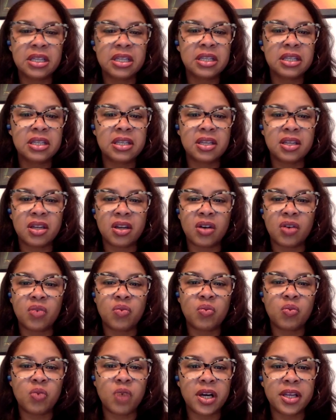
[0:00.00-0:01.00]

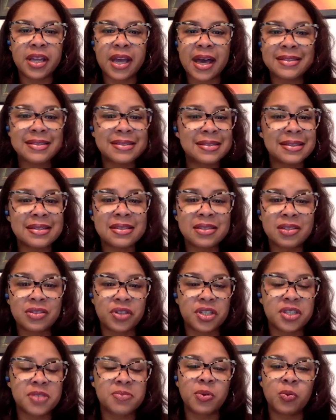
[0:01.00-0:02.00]
not 6
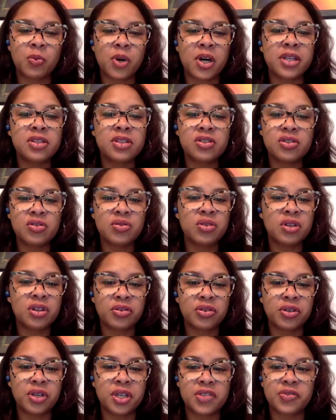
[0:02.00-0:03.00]
degrees, but 1-2
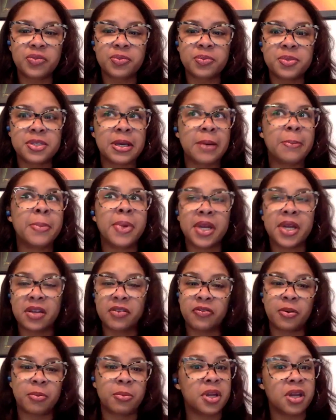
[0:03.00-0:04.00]
degrees from
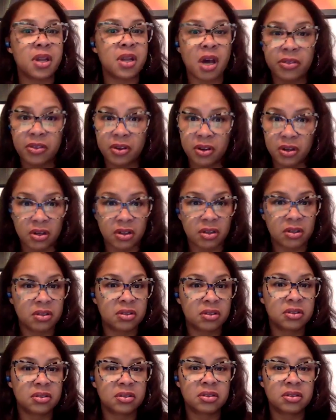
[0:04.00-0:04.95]
somebody from another